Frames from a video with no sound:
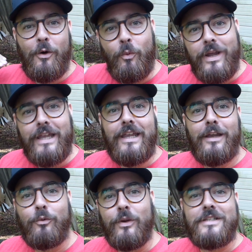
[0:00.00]
We
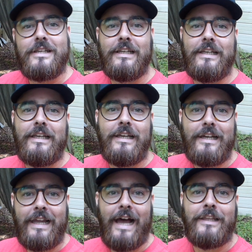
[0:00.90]
recently
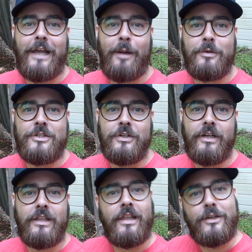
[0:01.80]
got the
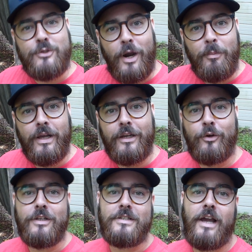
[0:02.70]
opportunity, thanks to our buddy
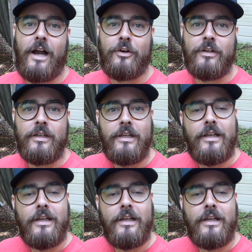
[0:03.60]
Chris Cochran,